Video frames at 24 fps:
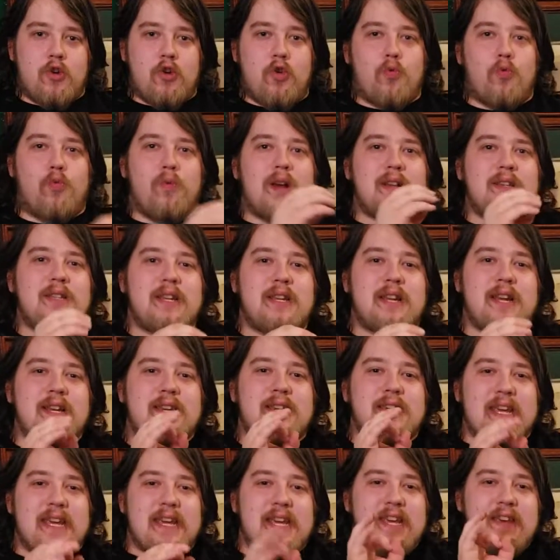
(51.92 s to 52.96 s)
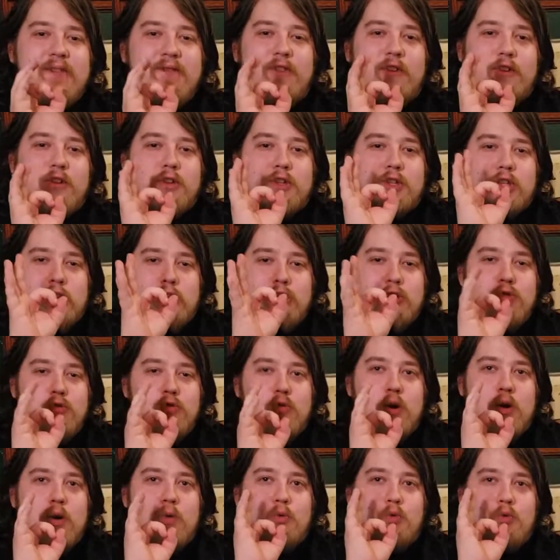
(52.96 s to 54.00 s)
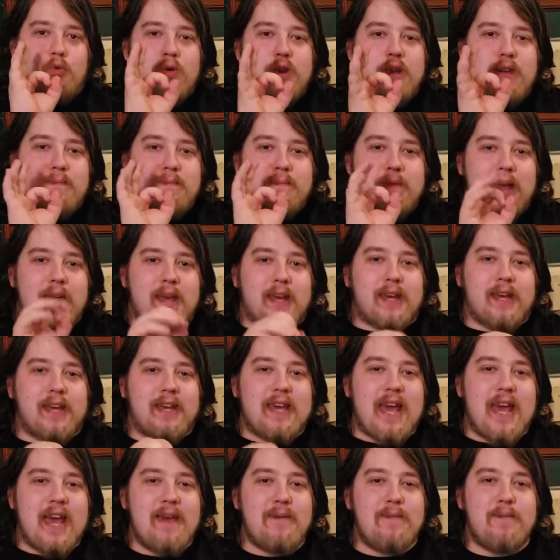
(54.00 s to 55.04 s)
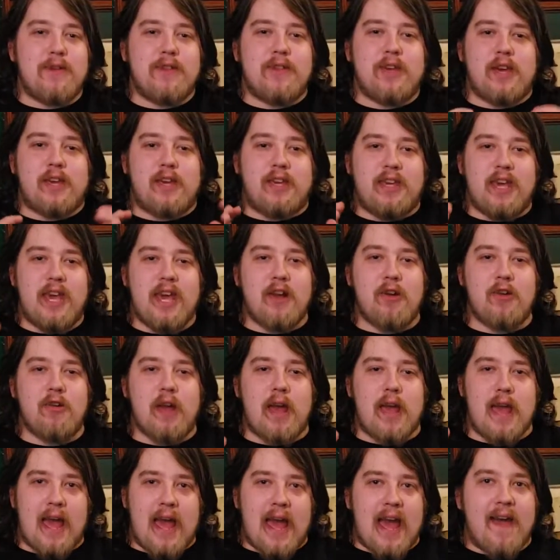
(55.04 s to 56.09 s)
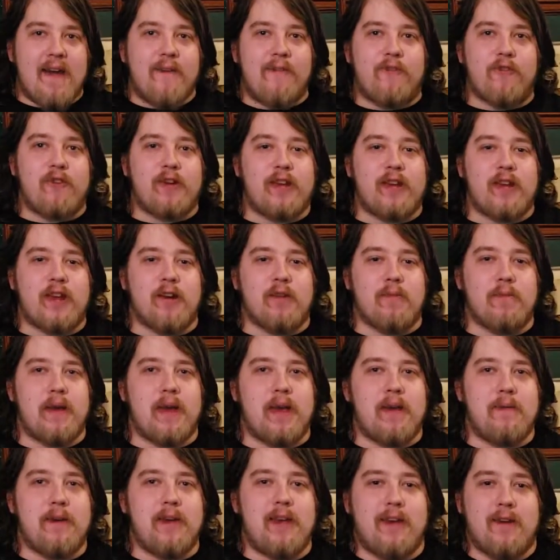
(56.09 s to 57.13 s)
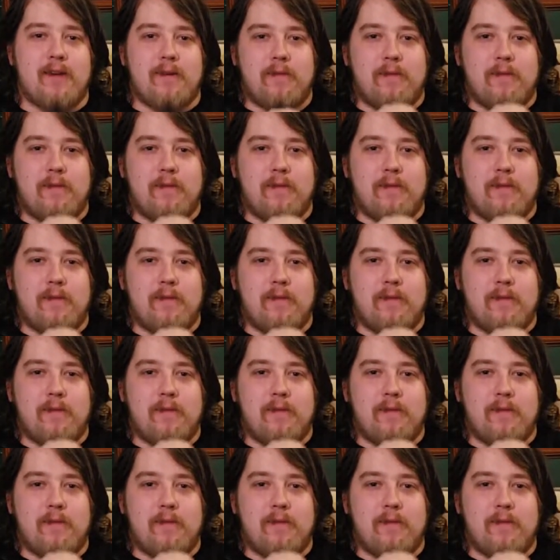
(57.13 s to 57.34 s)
Resident Evil 2 Remake. Game of the year, every year, baby.